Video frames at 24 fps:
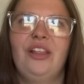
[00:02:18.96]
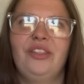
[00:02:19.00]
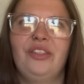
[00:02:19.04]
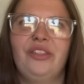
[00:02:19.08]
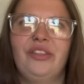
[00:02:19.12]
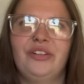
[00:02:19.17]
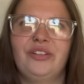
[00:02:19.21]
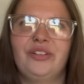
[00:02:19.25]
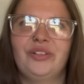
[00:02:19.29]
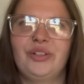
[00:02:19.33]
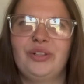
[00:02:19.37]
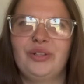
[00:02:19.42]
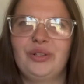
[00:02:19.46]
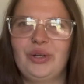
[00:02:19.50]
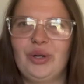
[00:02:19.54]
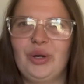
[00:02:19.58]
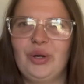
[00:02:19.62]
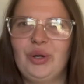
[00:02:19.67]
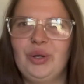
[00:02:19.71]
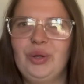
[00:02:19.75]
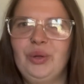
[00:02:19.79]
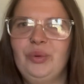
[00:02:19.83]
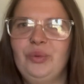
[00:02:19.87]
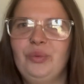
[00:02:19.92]
The
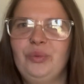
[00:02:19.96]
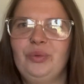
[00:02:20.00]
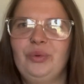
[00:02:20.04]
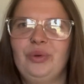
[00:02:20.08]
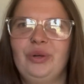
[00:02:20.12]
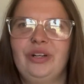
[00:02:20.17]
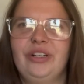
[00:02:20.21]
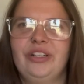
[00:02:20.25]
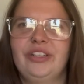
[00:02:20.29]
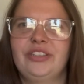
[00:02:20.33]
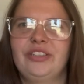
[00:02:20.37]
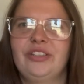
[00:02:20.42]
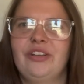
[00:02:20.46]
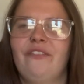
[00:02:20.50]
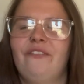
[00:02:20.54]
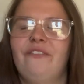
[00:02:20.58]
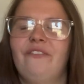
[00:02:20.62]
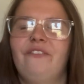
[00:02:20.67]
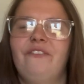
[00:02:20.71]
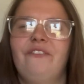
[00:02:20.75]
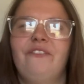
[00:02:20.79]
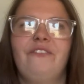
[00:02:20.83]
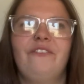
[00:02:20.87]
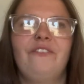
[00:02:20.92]
doll was
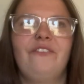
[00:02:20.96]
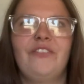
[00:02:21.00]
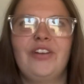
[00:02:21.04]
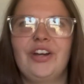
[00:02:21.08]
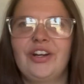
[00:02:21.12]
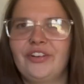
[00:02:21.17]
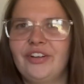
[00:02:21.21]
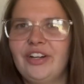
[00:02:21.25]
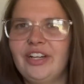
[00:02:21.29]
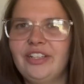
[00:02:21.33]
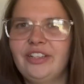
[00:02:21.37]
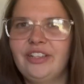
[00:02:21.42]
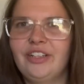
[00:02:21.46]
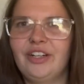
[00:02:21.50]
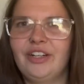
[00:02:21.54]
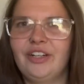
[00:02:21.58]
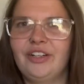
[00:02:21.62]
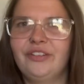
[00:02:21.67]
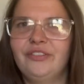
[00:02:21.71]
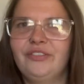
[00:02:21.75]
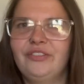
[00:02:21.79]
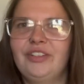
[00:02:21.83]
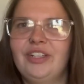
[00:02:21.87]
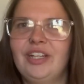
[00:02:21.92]
very
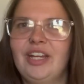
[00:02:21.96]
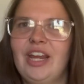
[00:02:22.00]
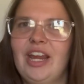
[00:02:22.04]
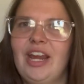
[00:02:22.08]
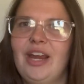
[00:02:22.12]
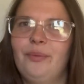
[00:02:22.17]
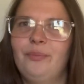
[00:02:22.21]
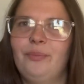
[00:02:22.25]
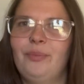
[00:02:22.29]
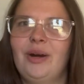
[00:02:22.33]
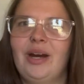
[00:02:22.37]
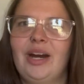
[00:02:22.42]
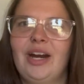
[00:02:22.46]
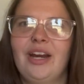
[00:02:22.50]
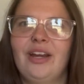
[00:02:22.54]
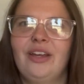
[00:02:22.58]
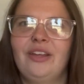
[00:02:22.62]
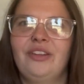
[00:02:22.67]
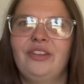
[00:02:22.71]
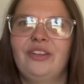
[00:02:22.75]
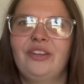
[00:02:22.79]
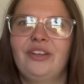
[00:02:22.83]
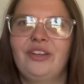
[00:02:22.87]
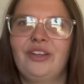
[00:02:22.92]
loved
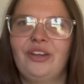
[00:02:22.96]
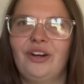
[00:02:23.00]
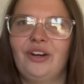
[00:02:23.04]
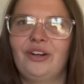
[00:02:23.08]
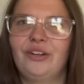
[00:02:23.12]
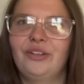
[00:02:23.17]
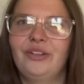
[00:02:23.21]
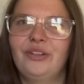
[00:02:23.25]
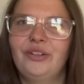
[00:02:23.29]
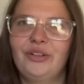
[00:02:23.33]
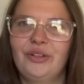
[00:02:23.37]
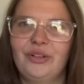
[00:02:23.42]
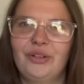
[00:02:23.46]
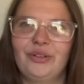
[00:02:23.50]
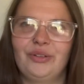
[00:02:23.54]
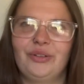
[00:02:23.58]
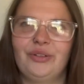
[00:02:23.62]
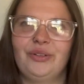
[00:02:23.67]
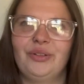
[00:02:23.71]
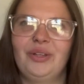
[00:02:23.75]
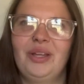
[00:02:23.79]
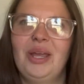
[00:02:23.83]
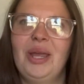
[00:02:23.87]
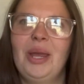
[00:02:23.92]
by the young
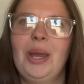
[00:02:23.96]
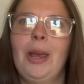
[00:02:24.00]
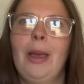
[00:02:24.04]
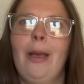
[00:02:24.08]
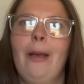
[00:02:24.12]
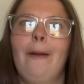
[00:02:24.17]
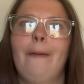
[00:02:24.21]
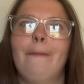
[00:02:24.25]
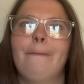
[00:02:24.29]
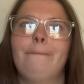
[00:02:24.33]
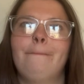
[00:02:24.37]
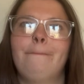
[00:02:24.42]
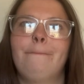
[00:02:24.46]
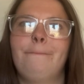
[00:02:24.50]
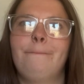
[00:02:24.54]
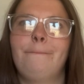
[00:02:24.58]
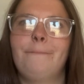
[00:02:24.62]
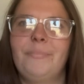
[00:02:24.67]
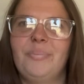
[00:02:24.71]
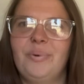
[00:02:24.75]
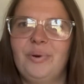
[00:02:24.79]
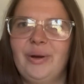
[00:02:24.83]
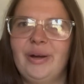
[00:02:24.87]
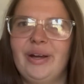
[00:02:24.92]
girl,
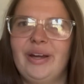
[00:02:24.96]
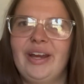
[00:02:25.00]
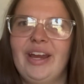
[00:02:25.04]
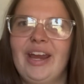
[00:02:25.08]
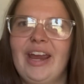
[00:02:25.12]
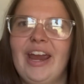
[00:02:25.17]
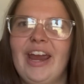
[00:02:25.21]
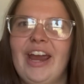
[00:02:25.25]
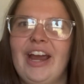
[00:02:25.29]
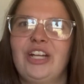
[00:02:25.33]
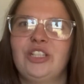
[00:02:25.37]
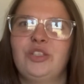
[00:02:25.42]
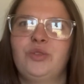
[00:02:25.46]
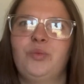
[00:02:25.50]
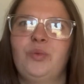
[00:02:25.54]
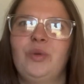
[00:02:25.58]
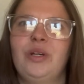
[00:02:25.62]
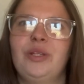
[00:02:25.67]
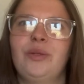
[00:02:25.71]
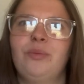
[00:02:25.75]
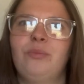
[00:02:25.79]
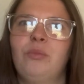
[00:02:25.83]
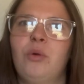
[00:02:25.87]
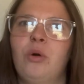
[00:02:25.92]
but as
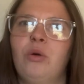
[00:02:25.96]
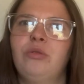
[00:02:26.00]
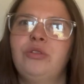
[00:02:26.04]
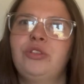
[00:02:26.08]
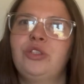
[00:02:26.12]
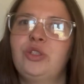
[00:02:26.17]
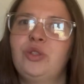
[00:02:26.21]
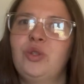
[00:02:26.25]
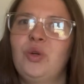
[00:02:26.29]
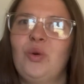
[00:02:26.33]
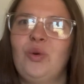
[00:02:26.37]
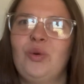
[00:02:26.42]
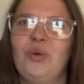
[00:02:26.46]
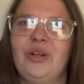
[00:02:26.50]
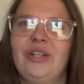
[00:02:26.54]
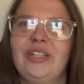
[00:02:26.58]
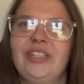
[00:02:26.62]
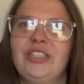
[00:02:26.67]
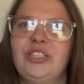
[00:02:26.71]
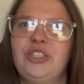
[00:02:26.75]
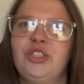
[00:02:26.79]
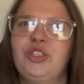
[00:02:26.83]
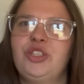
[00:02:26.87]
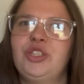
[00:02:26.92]
with most
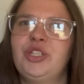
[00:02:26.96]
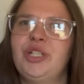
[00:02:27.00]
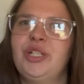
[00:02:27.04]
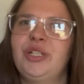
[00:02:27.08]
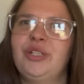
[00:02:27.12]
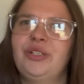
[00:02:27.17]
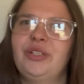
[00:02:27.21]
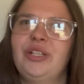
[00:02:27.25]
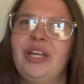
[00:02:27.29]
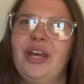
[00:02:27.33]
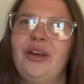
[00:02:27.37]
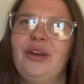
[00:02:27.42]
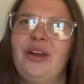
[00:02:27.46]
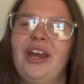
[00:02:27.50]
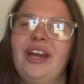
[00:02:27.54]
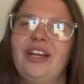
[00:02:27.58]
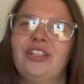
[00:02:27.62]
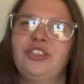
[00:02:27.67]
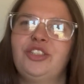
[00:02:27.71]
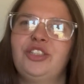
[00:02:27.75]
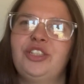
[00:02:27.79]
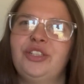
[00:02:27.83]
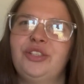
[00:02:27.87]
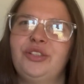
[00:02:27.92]
toys
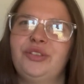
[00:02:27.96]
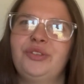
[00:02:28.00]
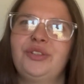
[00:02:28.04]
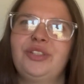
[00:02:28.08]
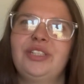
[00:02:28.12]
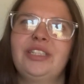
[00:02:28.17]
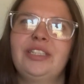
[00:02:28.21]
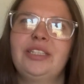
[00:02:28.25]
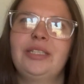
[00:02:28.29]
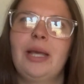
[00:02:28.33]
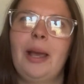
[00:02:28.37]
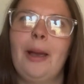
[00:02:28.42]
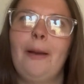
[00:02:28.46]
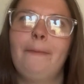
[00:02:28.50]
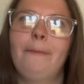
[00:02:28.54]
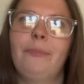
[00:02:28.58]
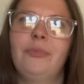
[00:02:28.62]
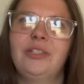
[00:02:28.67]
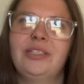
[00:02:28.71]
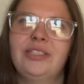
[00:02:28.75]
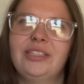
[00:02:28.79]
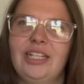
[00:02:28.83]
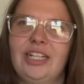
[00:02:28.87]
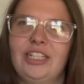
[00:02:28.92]
and children's
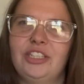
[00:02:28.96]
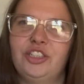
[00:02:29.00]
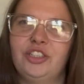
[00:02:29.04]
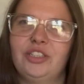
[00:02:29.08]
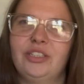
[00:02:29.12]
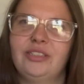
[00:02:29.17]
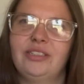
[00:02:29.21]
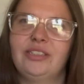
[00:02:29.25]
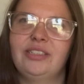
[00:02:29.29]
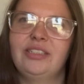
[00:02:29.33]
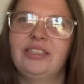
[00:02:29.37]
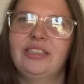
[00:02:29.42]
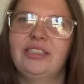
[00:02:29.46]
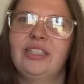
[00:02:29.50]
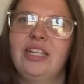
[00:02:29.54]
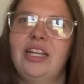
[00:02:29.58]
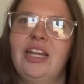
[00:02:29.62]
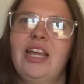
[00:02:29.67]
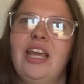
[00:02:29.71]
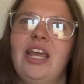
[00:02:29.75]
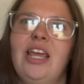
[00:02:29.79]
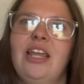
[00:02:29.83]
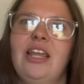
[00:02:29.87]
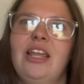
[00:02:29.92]
possessions,
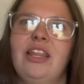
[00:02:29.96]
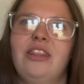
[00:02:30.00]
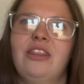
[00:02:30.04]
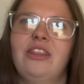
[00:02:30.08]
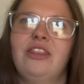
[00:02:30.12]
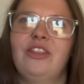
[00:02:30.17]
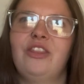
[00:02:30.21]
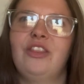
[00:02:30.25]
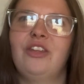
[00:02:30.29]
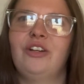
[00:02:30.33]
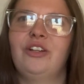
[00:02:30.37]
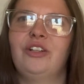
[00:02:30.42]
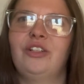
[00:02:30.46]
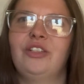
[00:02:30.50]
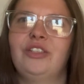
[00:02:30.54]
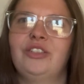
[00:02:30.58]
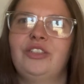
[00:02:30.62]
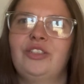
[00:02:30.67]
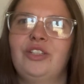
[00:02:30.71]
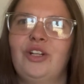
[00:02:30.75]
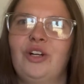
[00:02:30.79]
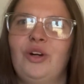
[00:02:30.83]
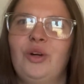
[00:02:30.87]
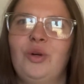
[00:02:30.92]
the
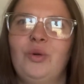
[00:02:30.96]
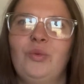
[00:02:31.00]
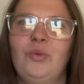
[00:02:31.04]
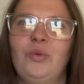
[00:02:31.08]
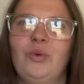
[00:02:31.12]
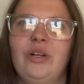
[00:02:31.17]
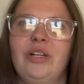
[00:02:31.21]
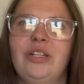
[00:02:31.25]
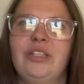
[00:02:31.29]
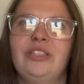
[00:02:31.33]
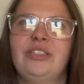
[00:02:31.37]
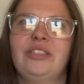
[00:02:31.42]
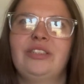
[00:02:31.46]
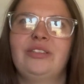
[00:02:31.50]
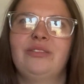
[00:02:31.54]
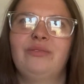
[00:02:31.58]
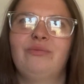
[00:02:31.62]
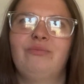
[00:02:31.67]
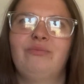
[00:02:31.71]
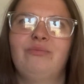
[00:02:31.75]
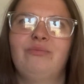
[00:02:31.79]
doll was